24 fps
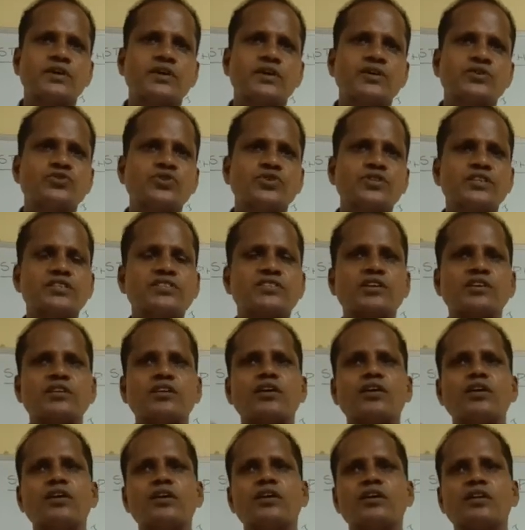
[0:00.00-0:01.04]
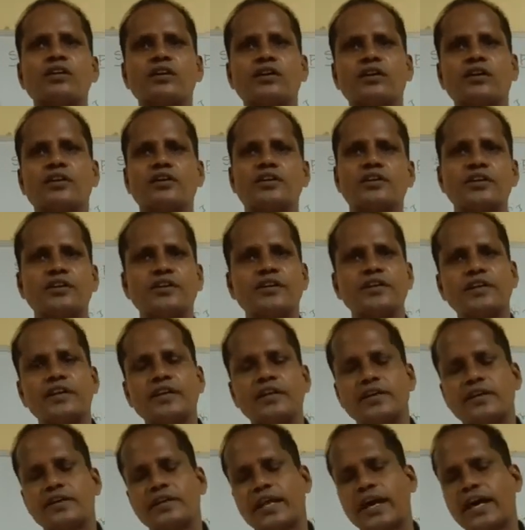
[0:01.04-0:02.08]
So these are all
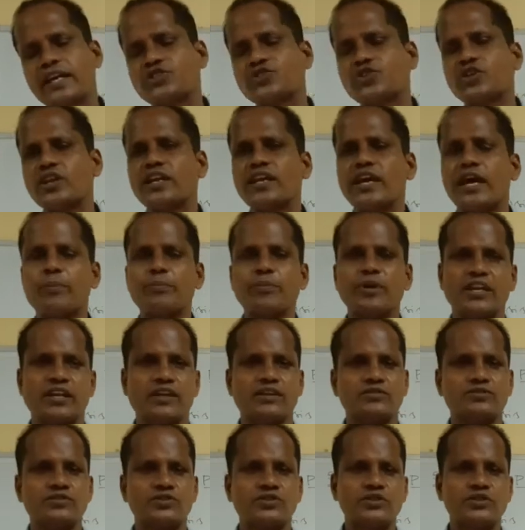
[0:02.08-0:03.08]
natural happenings.